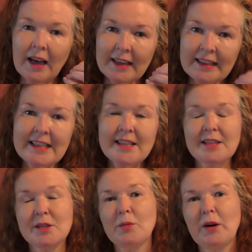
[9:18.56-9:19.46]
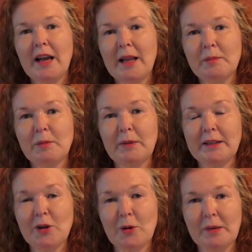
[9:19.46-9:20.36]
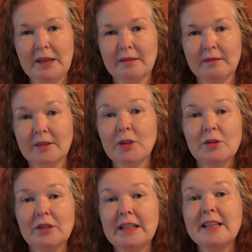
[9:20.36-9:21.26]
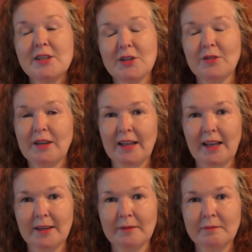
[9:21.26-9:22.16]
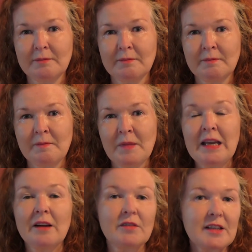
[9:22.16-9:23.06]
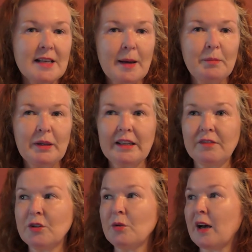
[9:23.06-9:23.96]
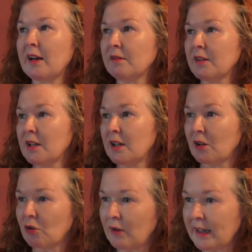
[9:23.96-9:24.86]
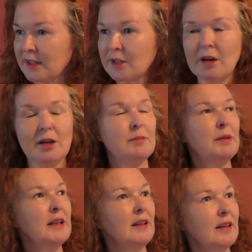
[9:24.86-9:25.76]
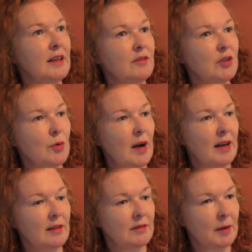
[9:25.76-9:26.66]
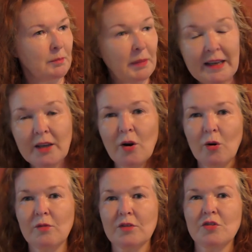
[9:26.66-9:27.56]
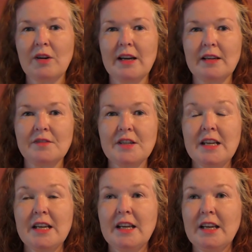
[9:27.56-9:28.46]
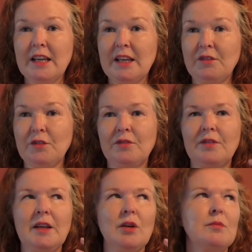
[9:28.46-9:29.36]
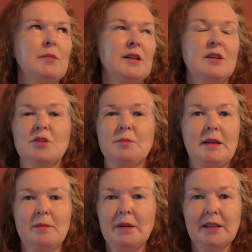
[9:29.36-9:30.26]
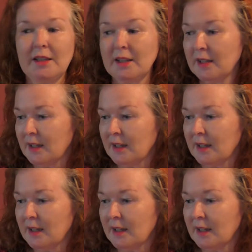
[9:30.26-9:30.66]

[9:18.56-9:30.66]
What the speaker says: And this is where help might come in, the listener again. For example, if you have a credit card bill, if you have a bank overdraft, if you feel, oh my gosh, my